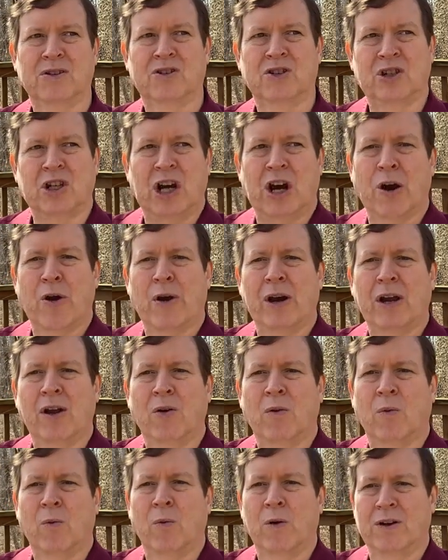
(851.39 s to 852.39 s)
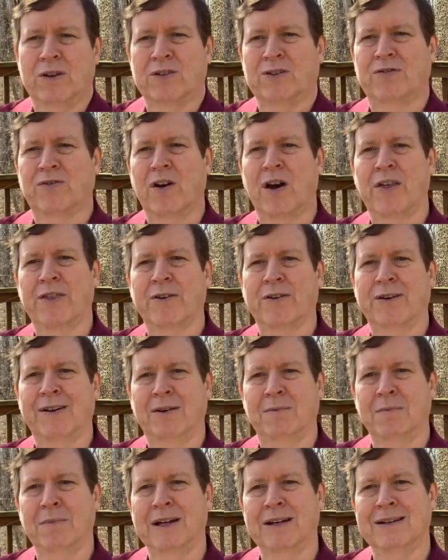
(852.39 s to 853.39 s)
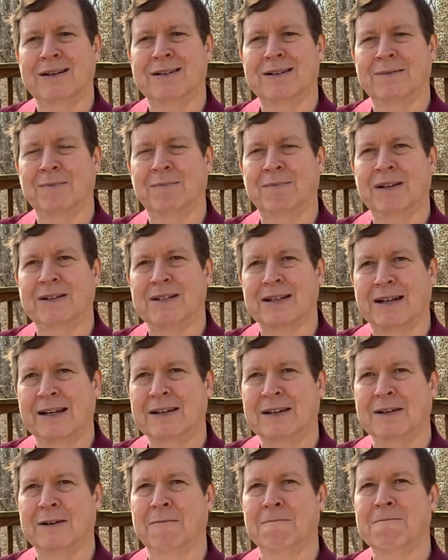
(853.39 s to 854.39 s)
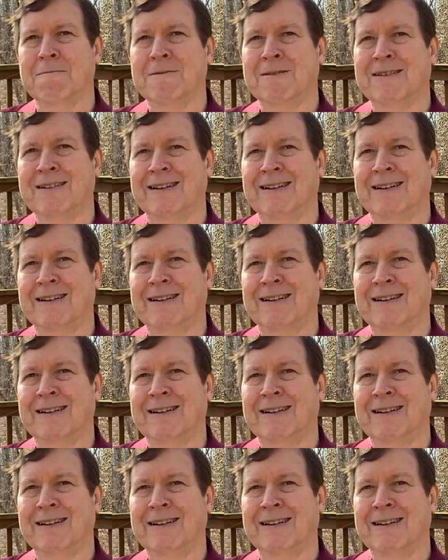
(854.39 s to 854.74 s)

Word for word: sharing what his father had meant to, to him,